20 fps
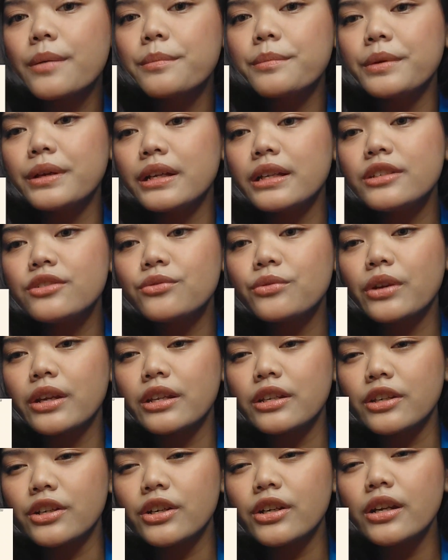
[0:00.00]
but
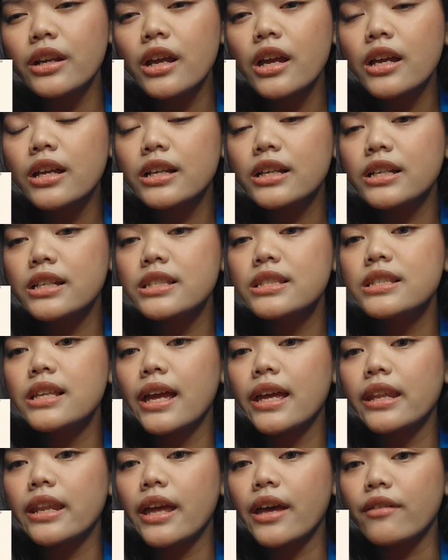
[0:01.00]
rather cause
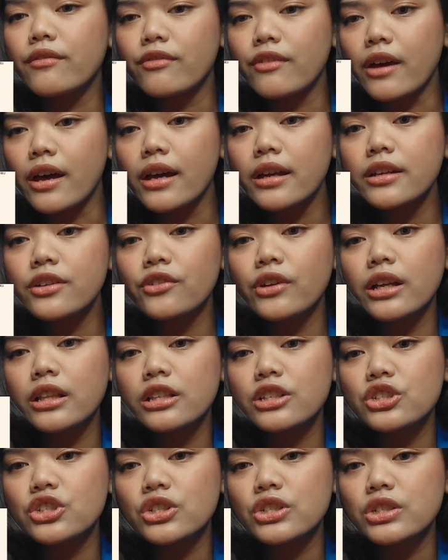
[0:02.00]
and effect
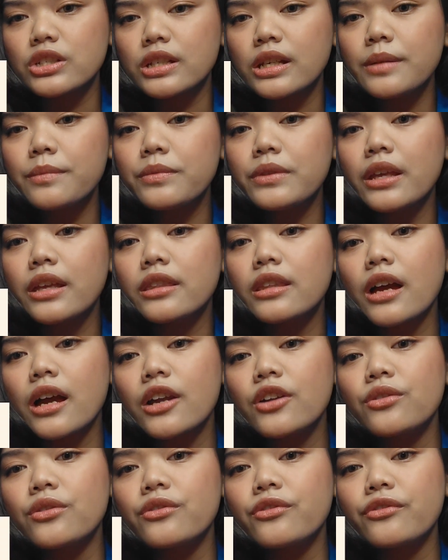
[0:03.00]
relationship that
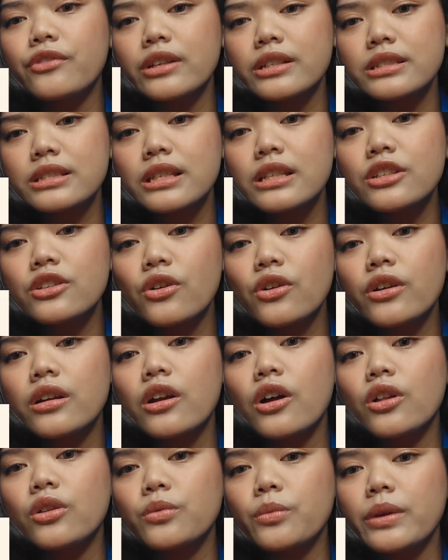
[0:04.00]
are fixed or
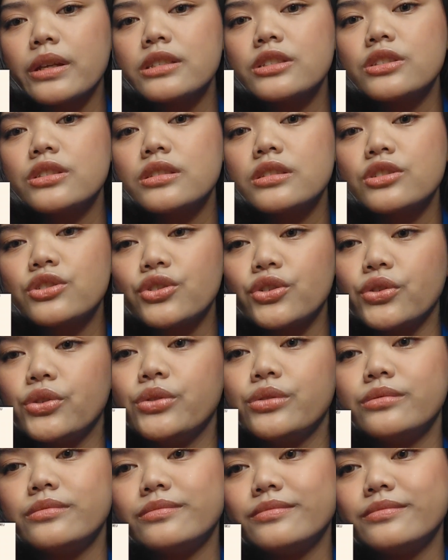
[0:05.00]
always true.